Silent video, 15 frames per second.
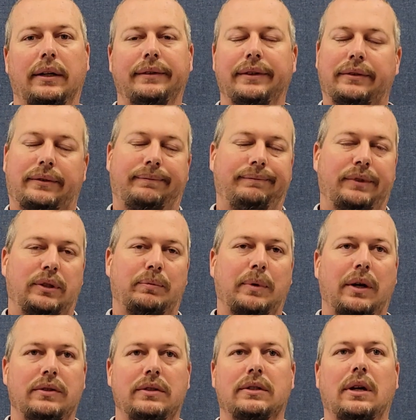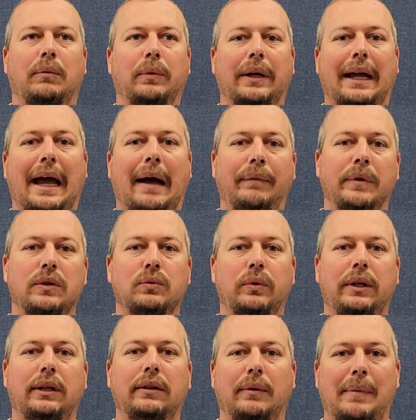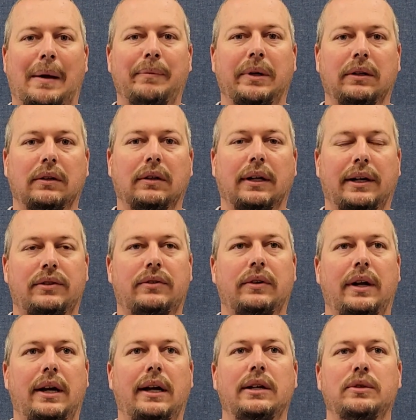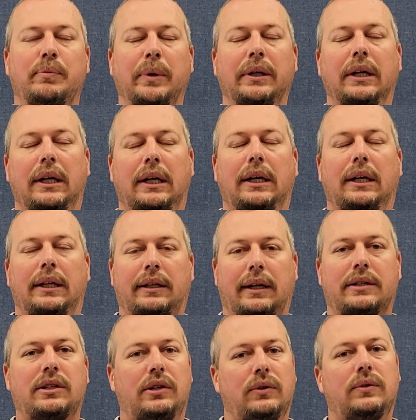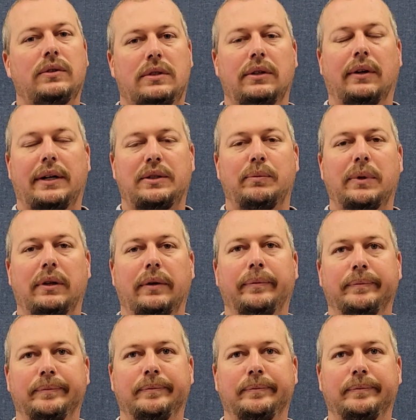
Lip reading: Just because it's Cumberland Gap this week, there might be a little extra edge, but the execution still has to be there.